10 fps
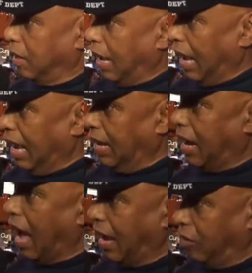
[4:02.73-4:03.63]
and
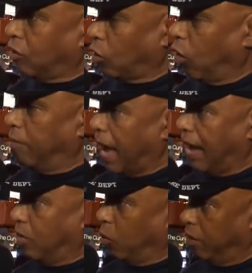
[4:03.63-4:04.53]
I saw that
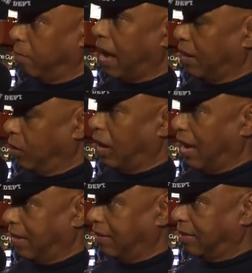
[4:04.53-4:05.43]
with my own
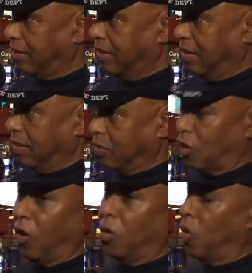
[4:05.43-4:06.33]
eyes.
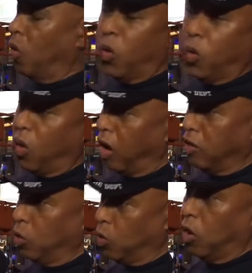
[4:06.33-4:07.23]
So who are
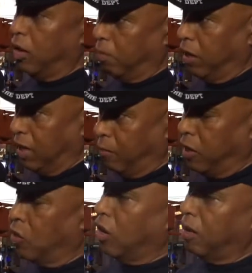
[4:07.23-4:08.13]
you going to believe? Are
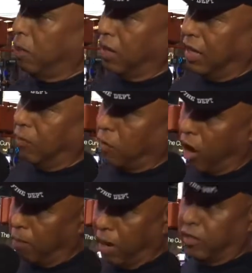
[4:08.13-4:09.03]
you going to believe
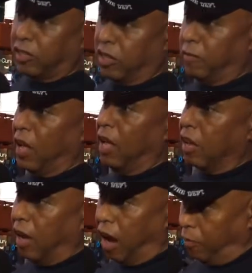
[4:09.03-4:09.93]
a bunch of
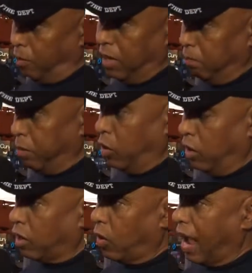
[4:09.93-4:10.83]
government
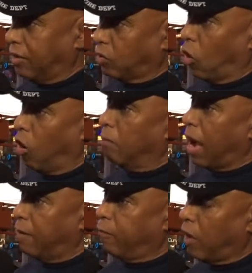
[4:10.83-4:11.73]
bureaucrats or
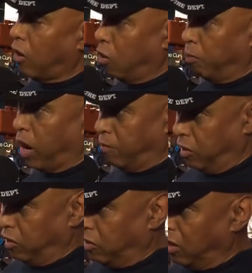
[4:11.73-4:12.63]
my fellow
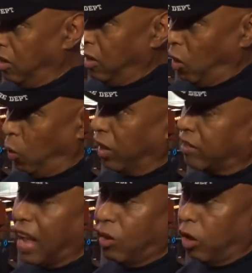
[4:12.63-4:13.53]
brothers, which
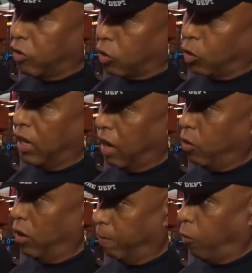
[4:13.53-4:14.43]
I lost
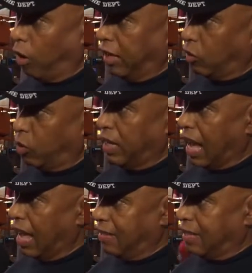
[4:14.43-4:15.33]
343
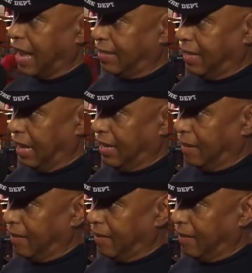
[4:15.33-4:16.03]
guys that day?